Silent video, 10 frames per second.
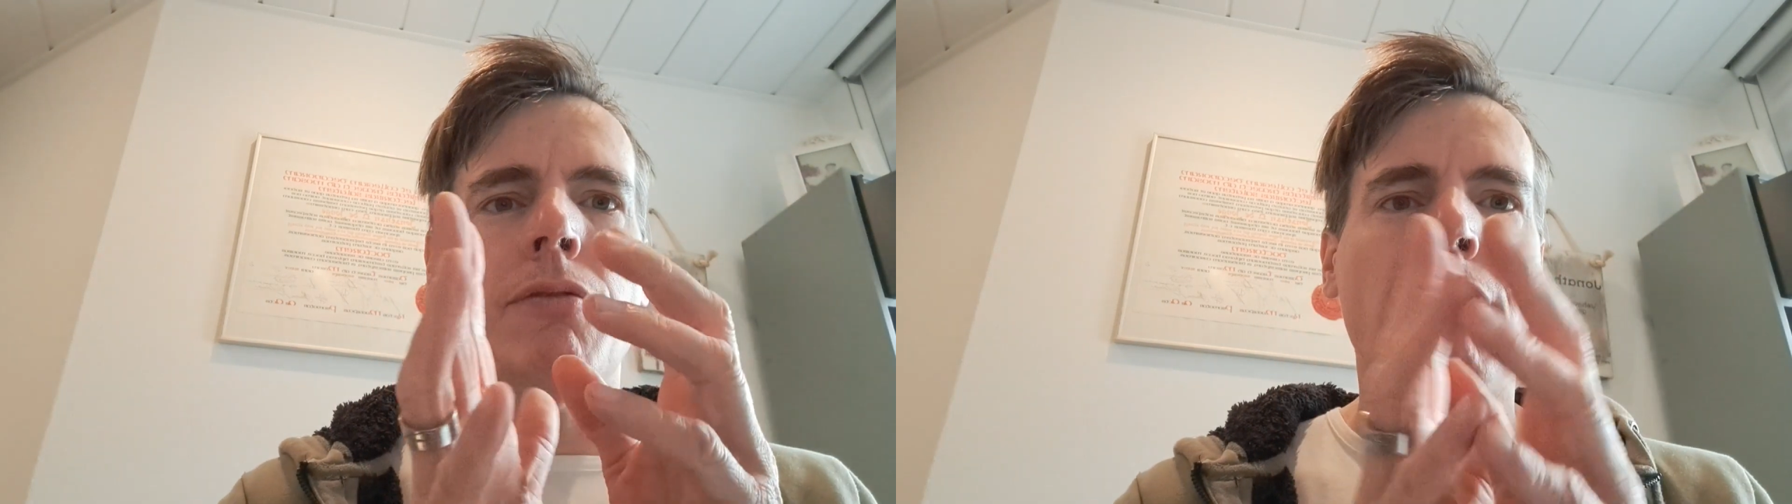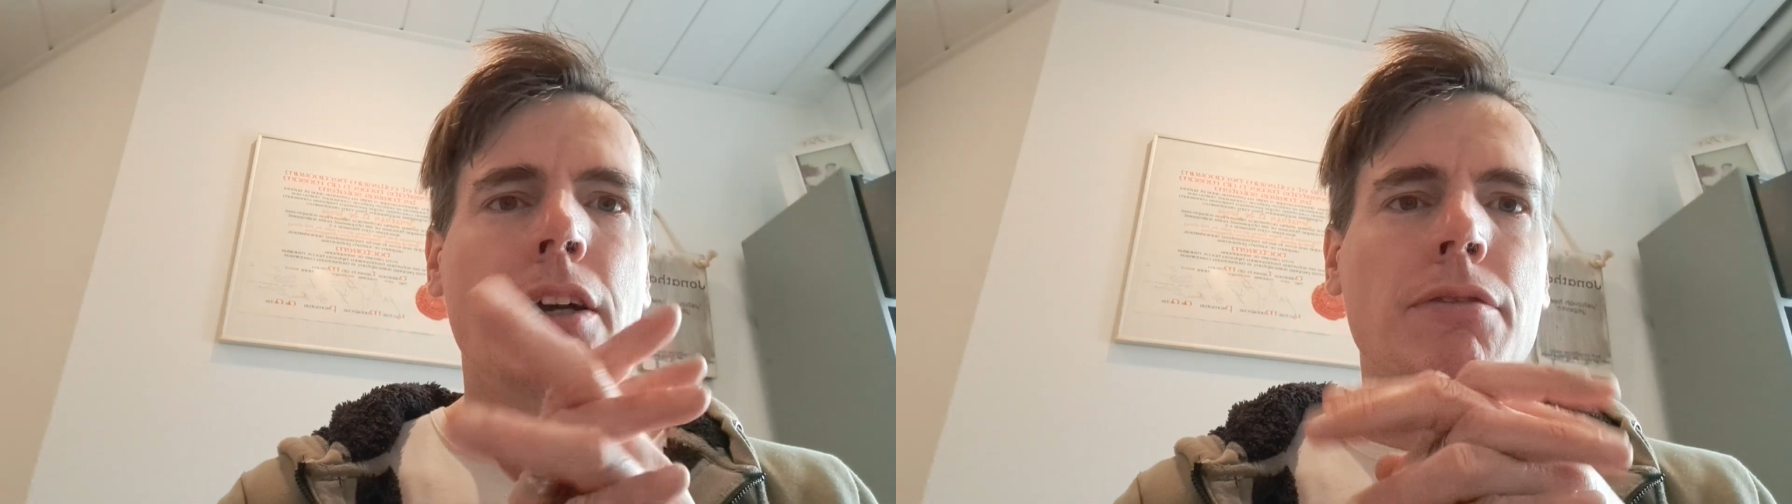
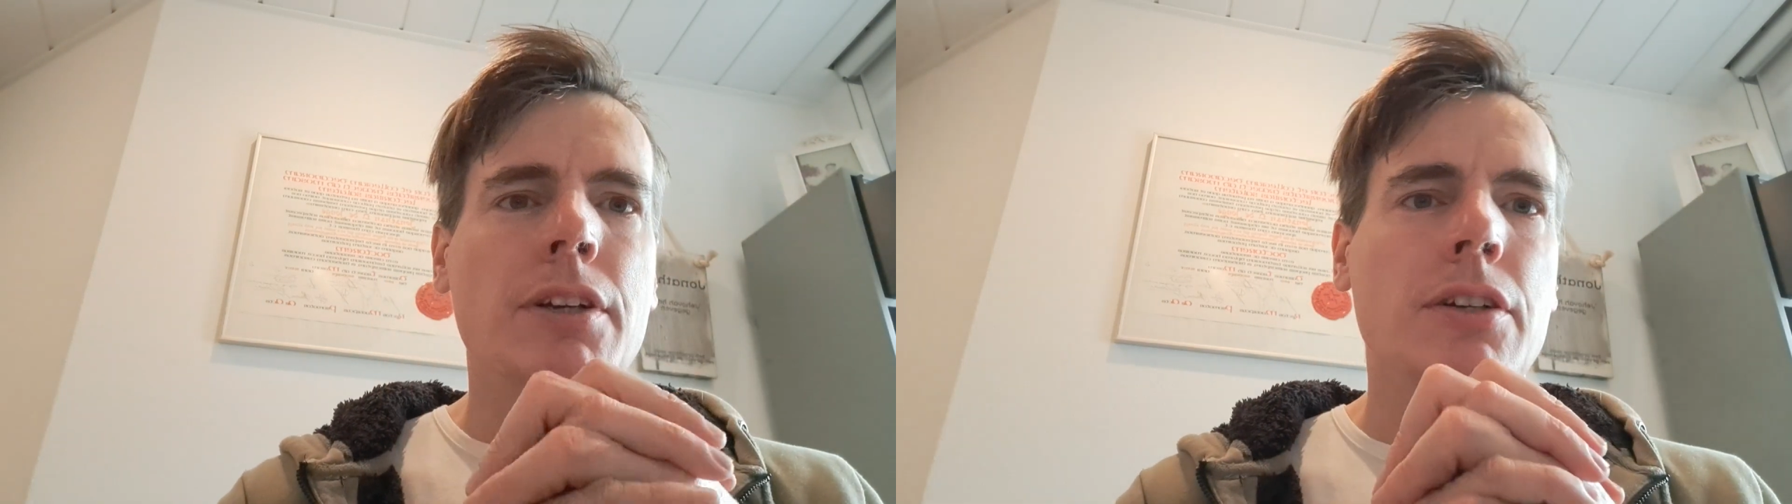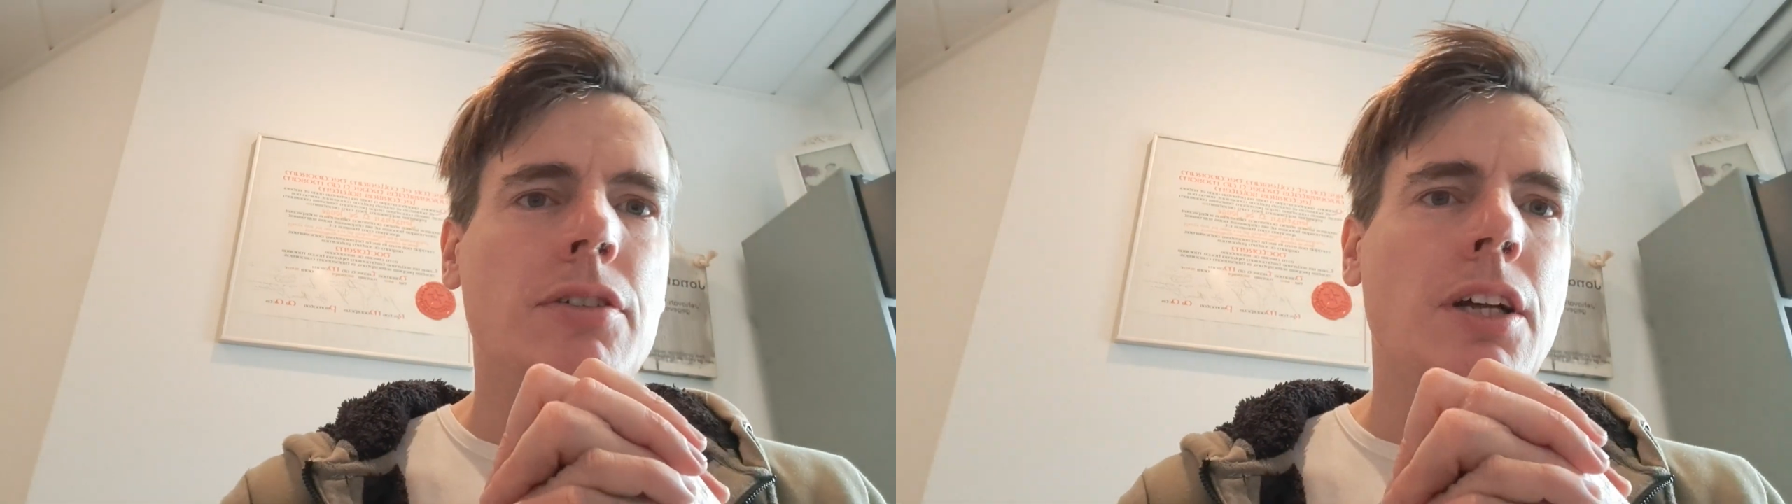5
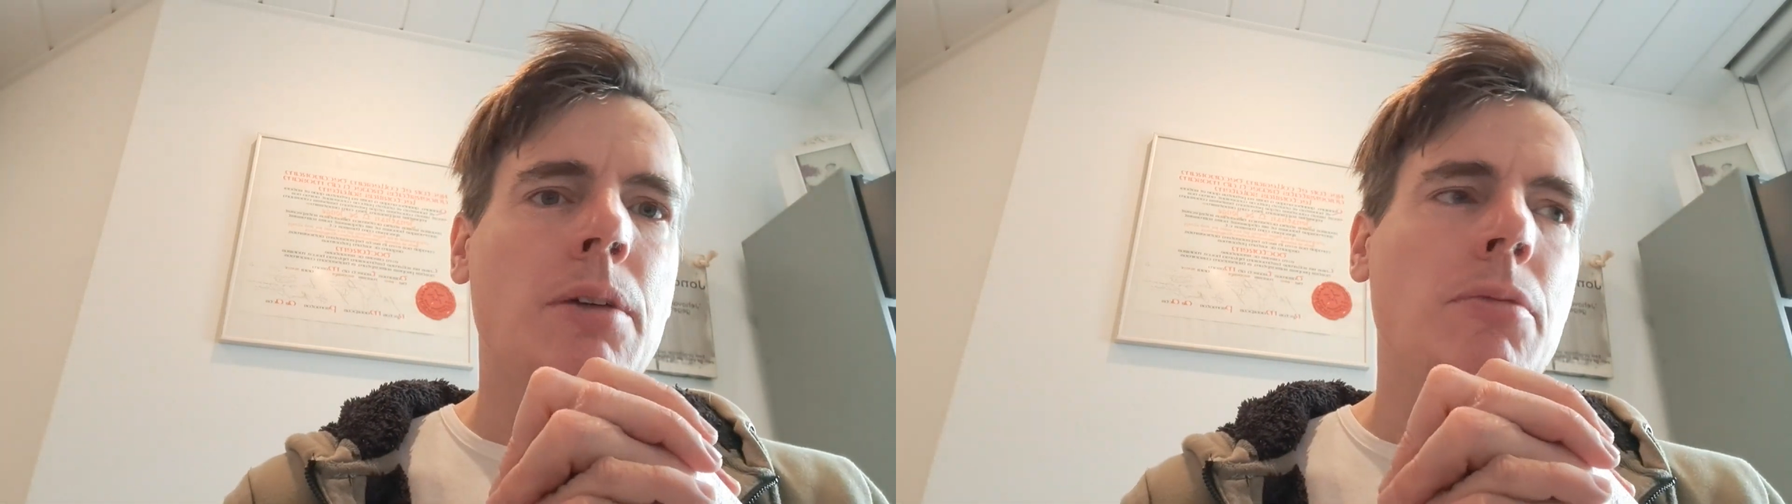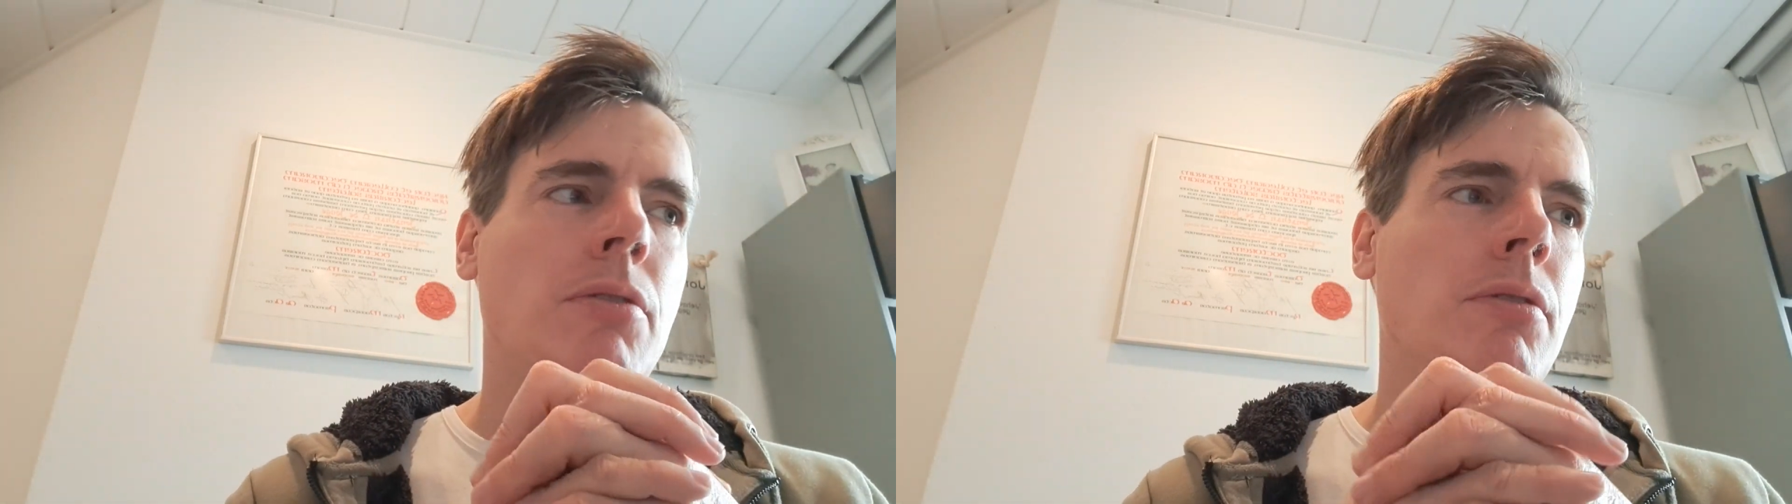years
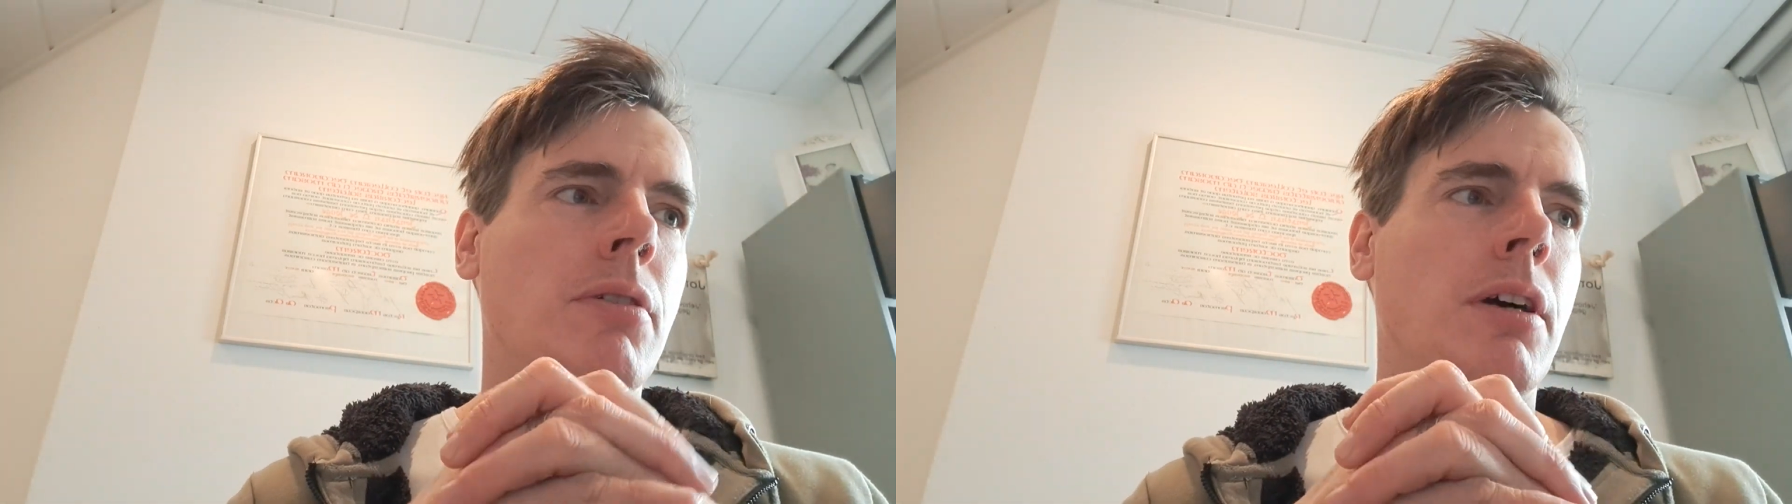time you will